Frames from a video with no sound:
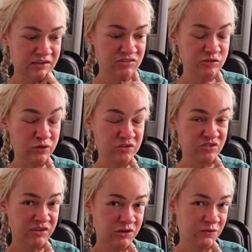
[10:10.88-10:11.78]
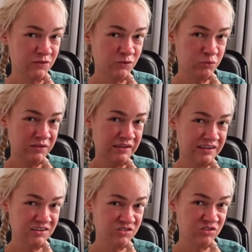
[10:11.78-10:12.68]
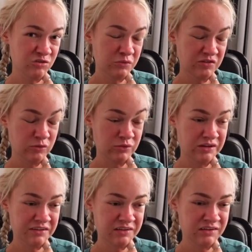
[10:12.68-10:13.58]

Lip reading: So I just hired a new PA, and she's been doing